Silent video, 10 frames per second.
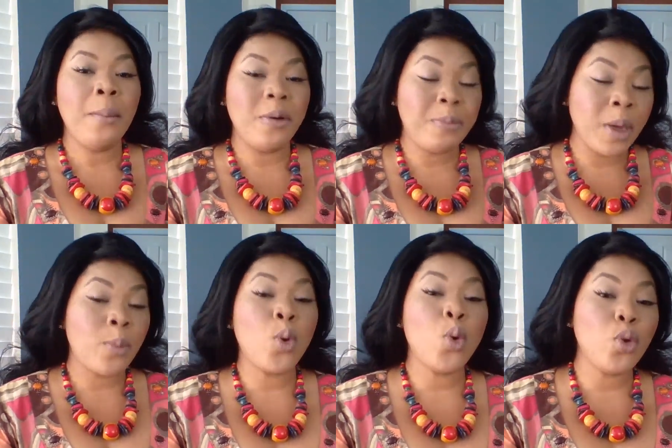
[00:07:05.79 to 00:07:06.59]
But
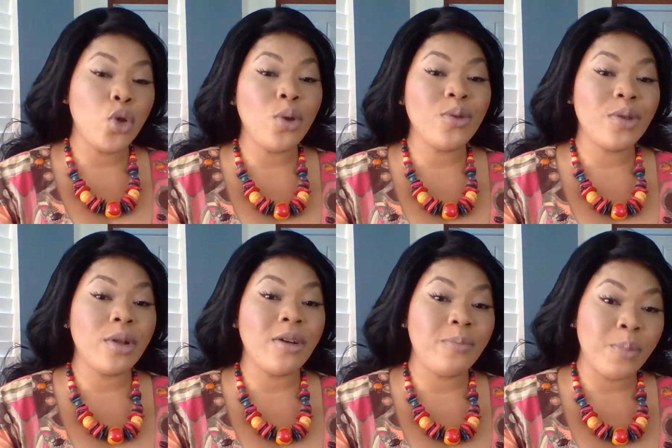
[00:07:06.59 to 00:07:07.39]
people who use
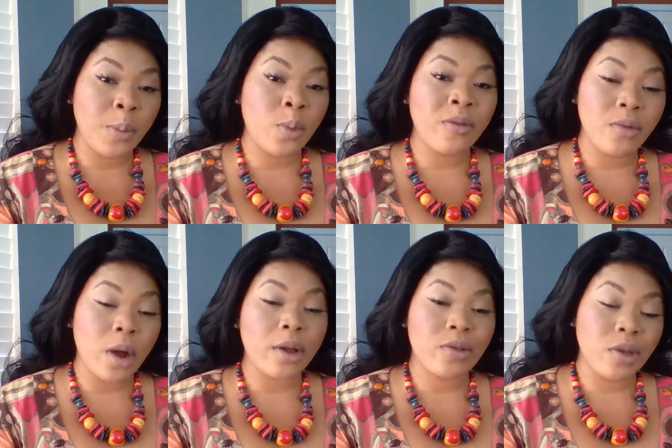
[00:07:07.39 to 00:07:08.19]
it, people who have
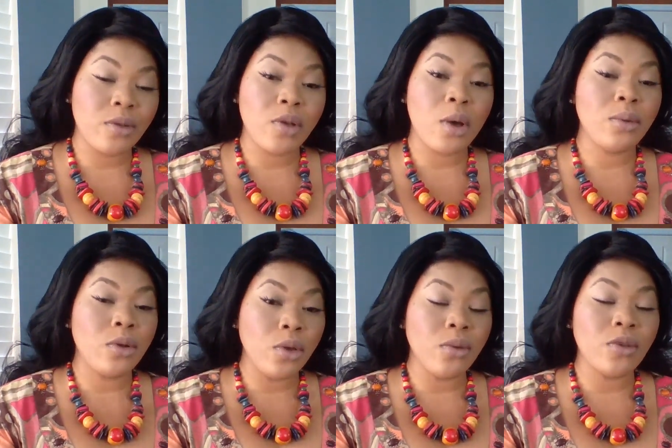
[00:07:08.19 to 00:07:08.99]
darker skin tone,
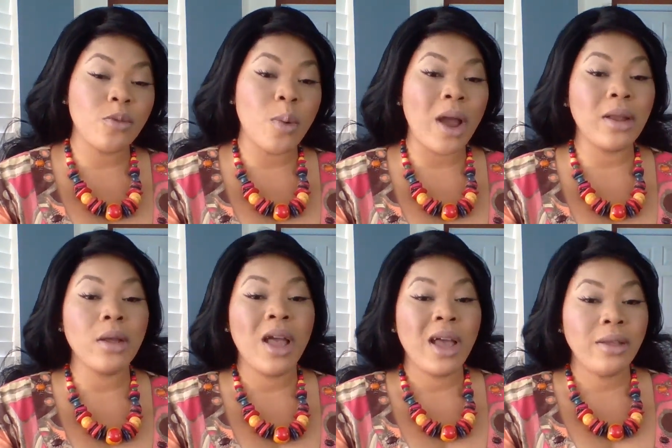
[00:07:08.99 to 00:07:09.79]
they use this product.